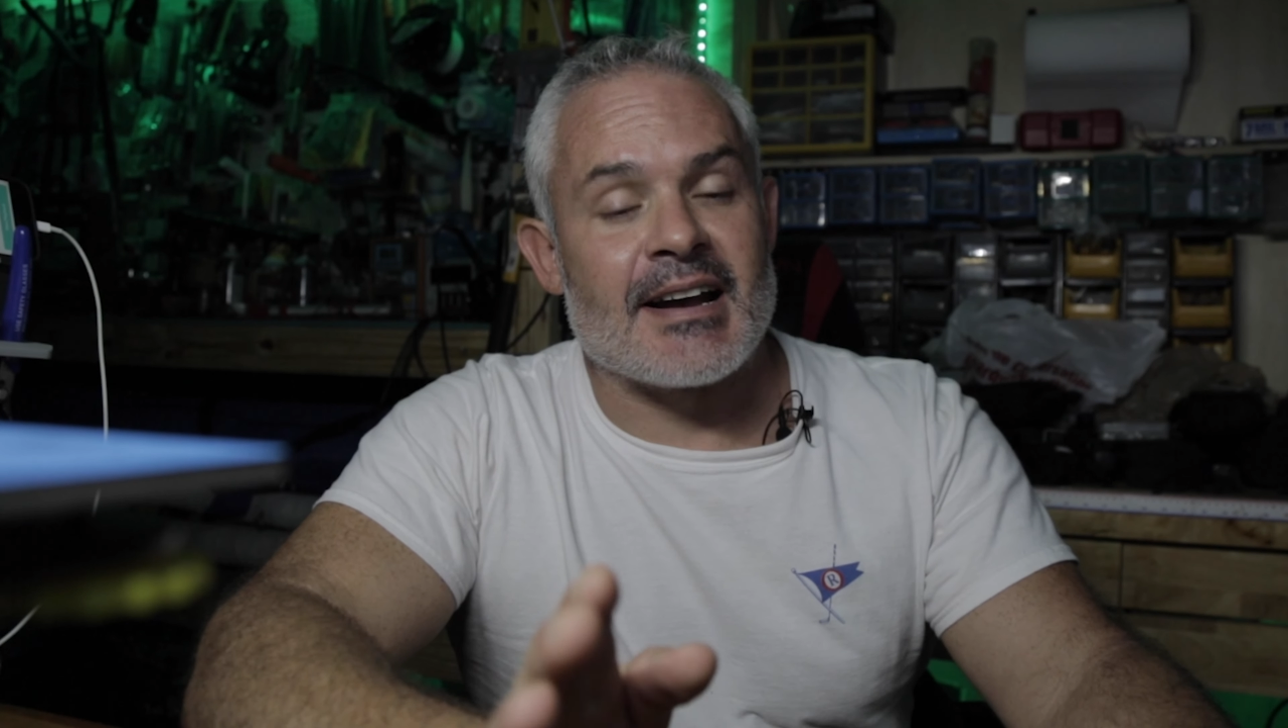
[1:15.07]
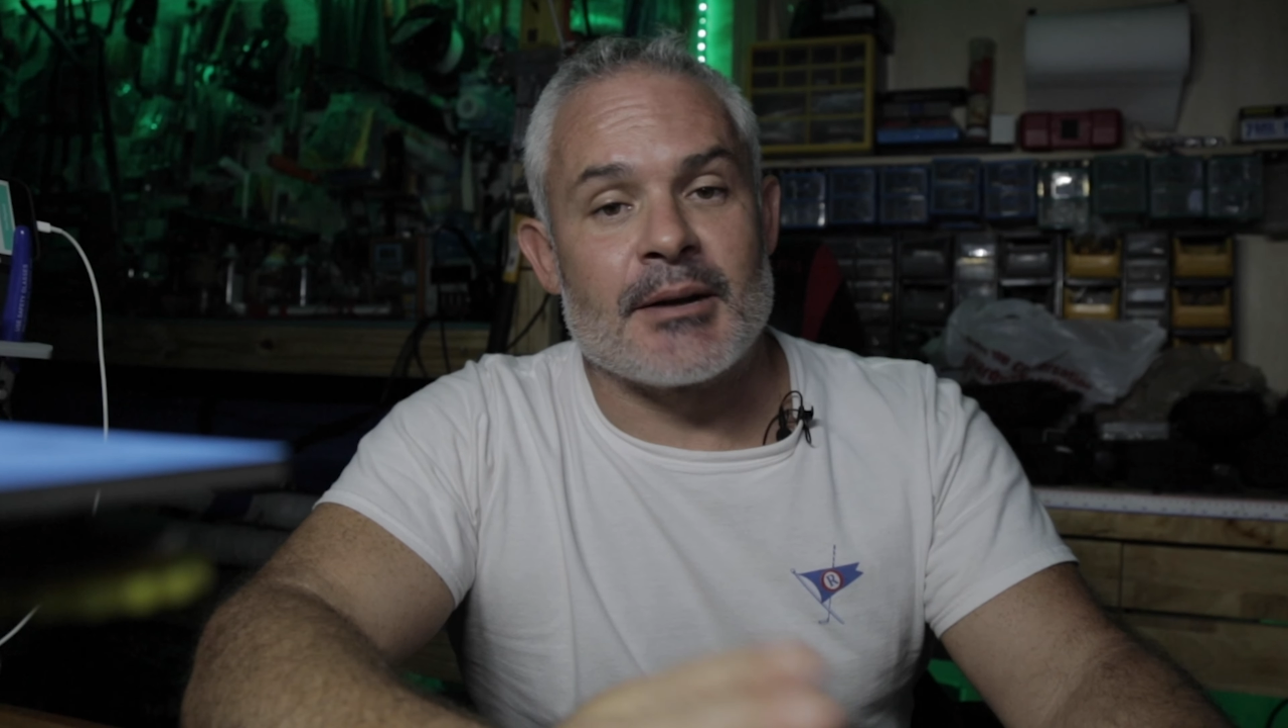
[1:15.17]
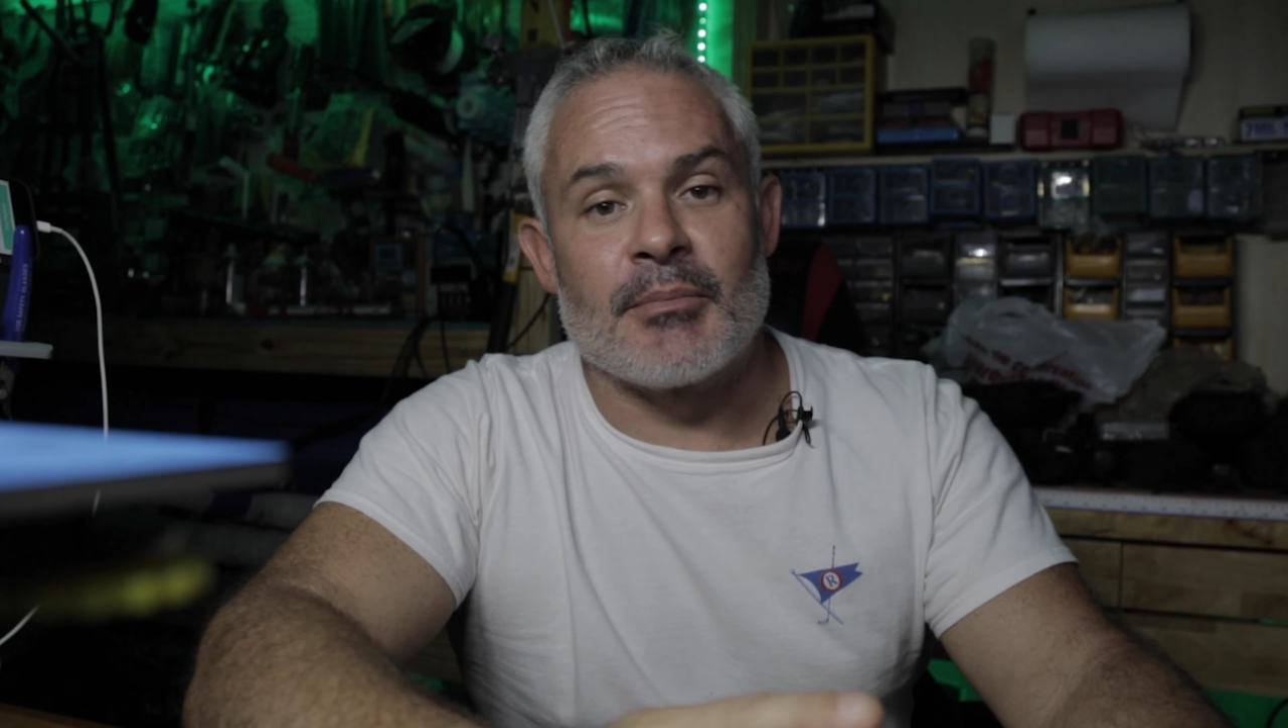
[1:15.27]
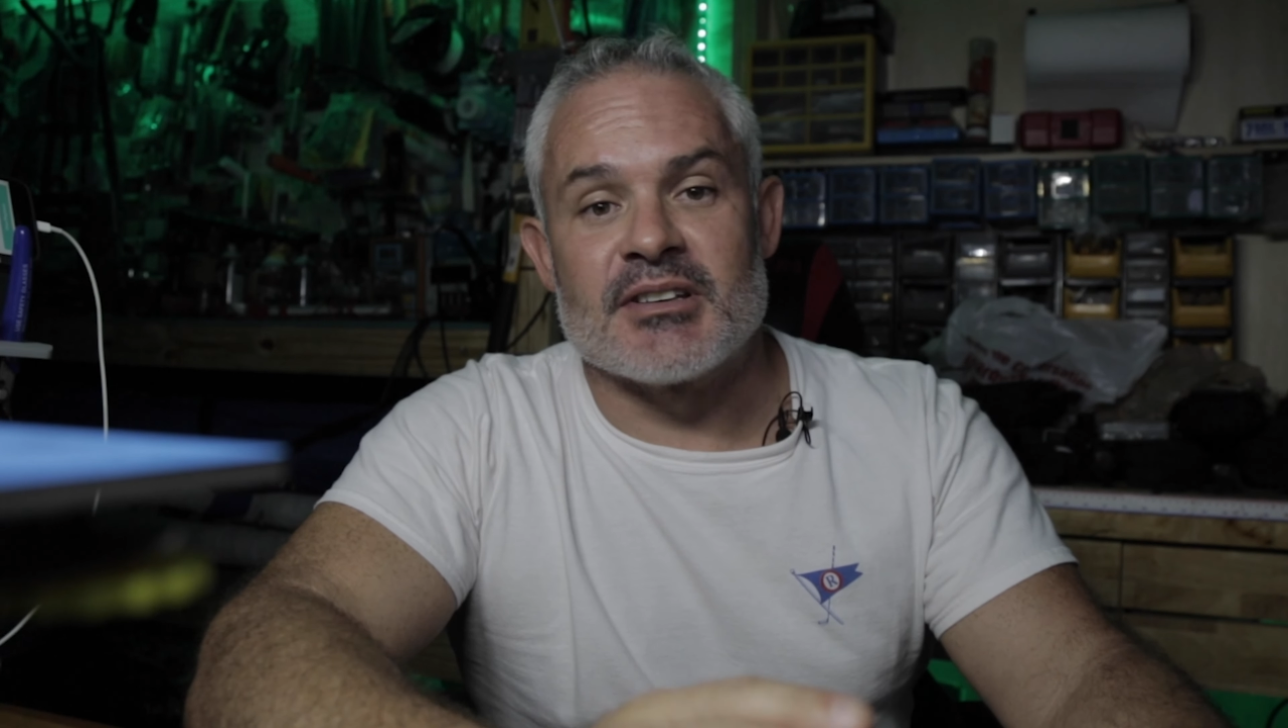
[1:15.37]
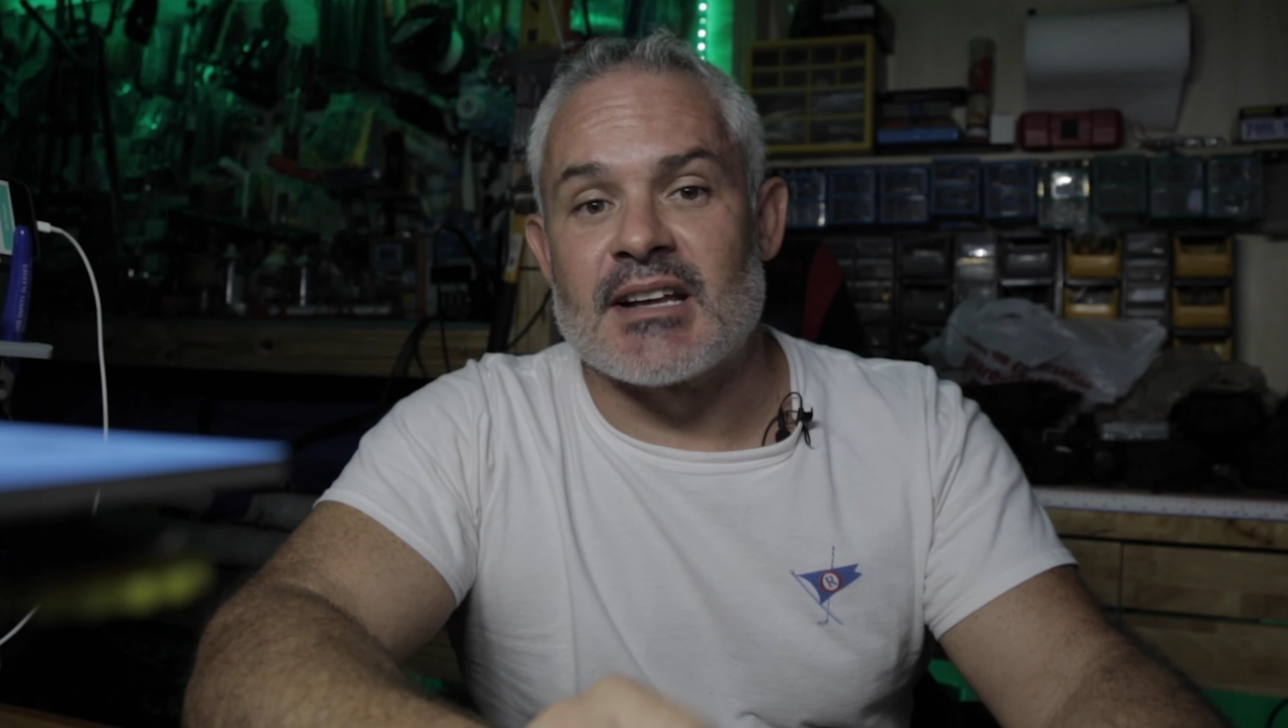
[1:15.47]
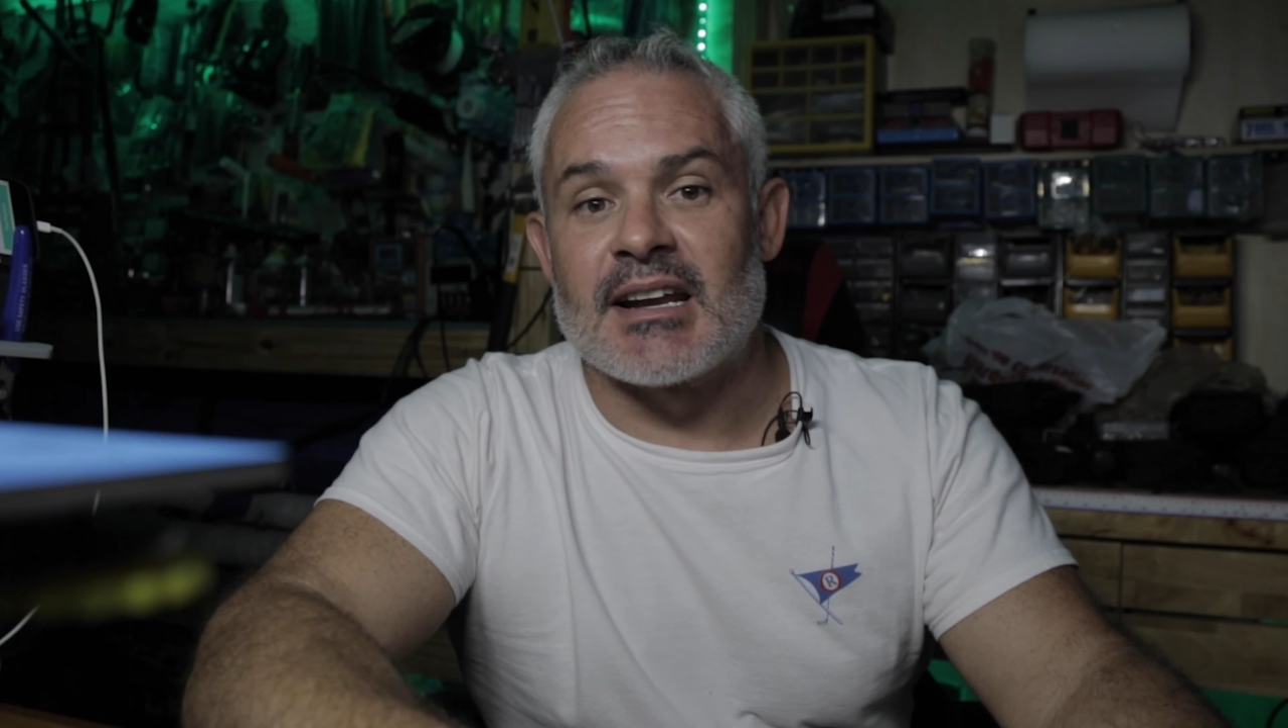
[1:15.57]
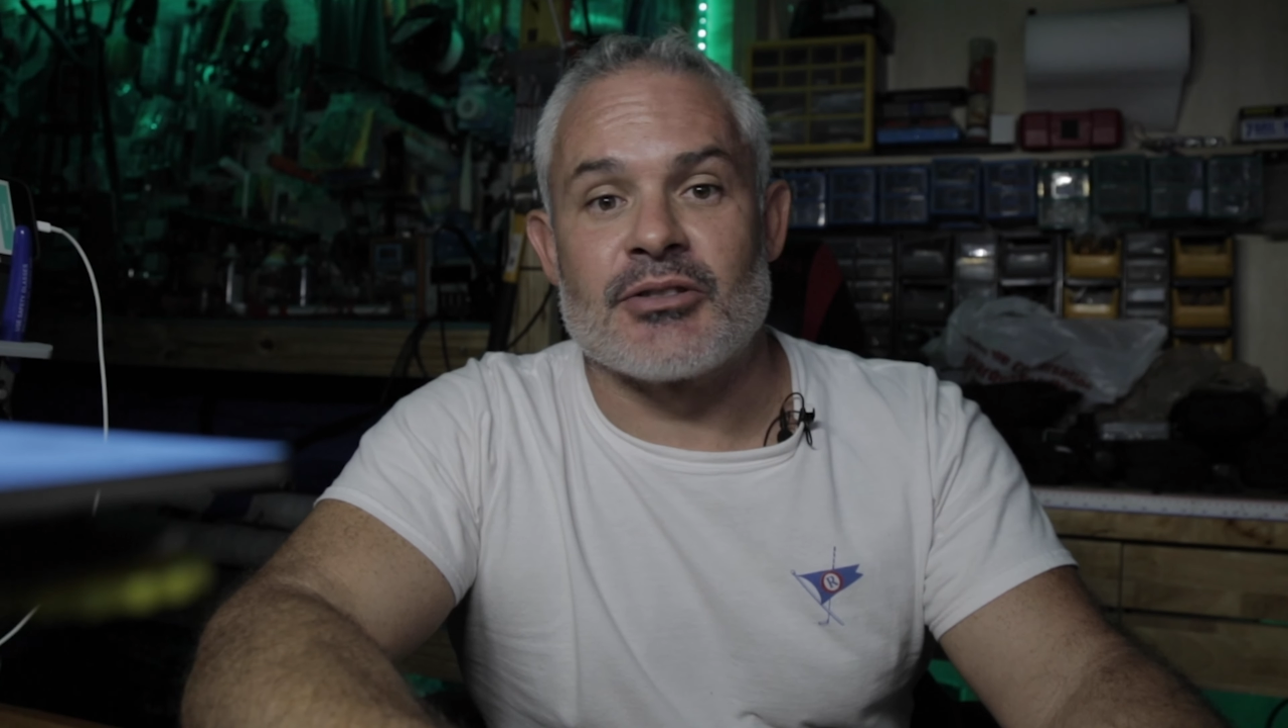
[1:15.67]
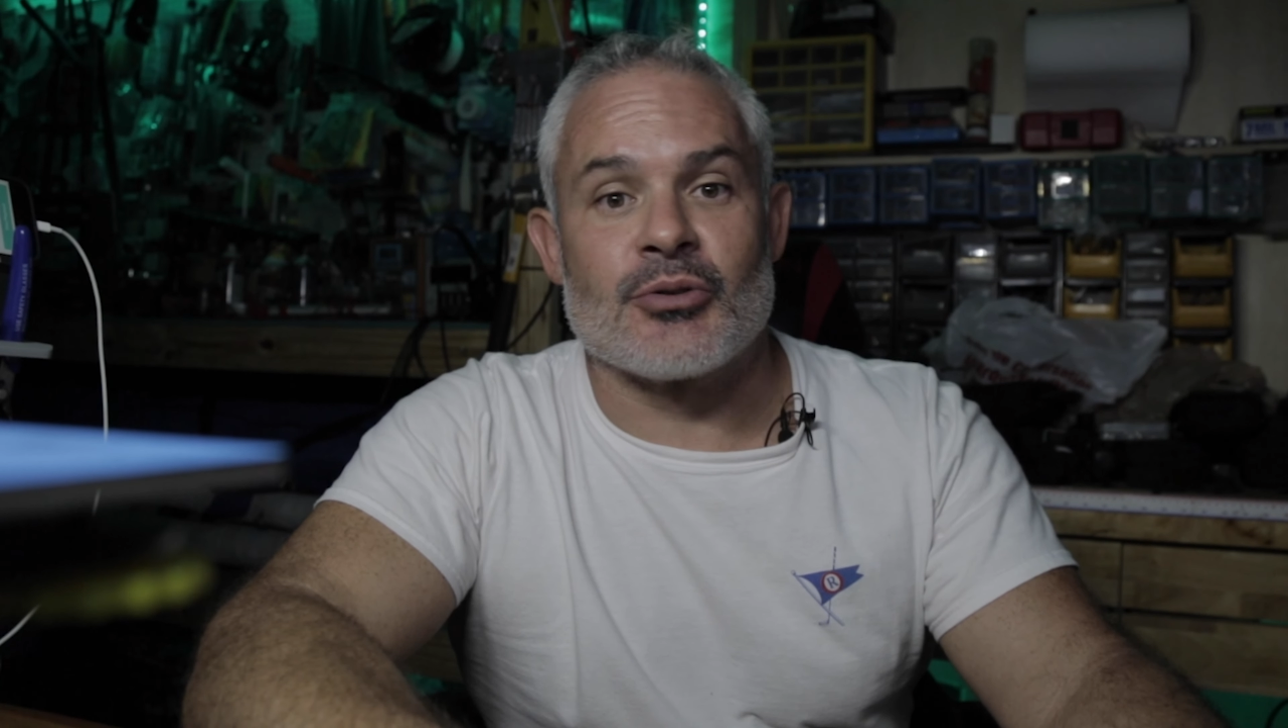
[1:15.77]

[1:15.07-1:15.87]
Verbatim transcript: I gotta bust out like